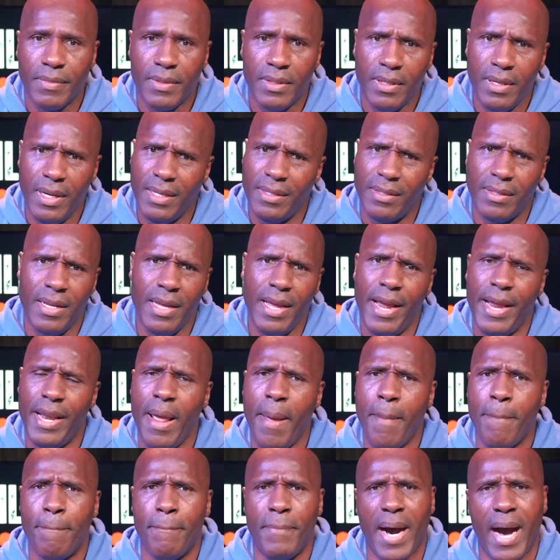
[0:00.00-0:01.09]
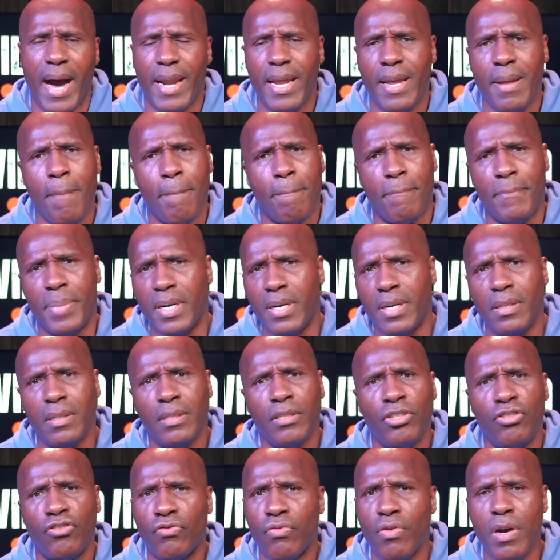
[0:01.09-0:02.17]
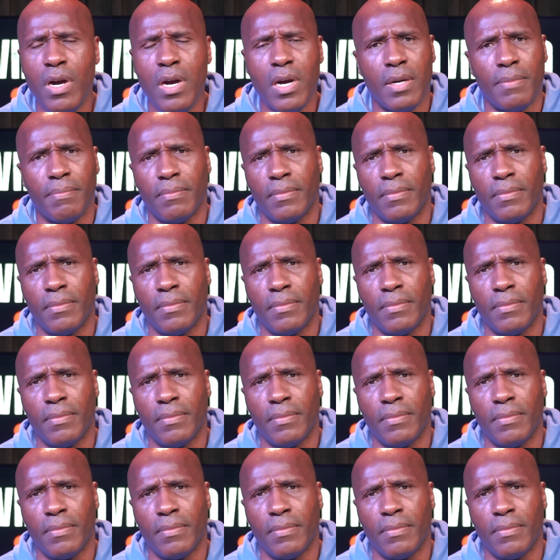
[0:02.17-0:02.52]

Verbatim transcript: It's anybody but Trump.